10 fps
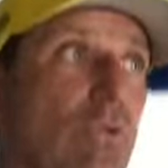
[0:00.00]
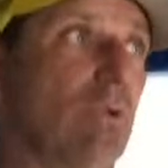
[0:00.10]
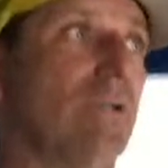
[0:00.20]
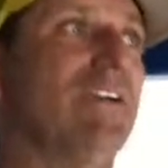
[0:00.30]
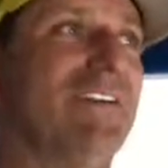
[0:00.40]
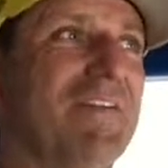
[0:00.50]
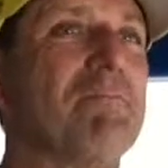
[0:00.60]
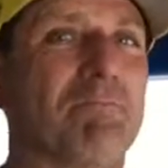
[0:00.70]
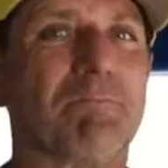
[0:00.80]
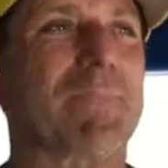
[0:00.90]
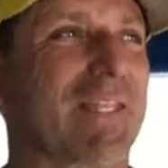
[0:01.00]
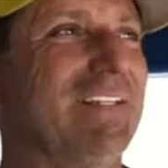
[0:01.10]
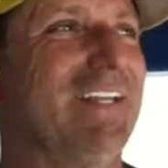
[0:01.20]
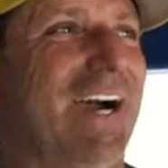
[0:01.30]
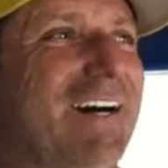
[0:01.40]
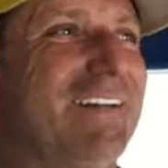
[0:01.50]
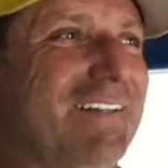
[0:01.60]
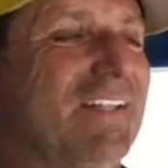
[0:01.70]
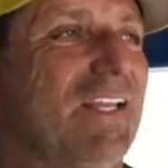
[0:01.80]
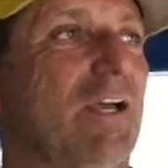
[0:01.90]
I was gonna say, should we mention the
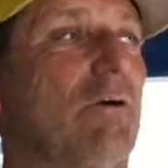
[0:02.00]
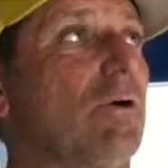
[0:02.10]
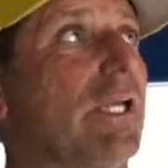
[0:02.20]
big button?